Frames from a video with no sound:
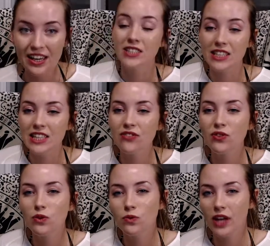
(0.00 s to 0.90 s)
See if
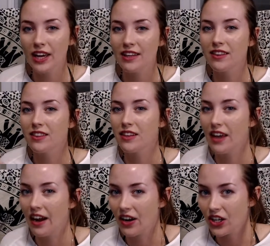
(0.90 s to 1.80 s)
you like the
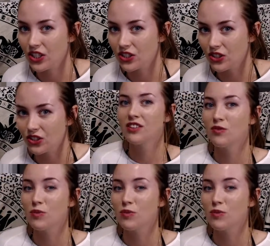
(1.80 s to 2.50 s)
characters,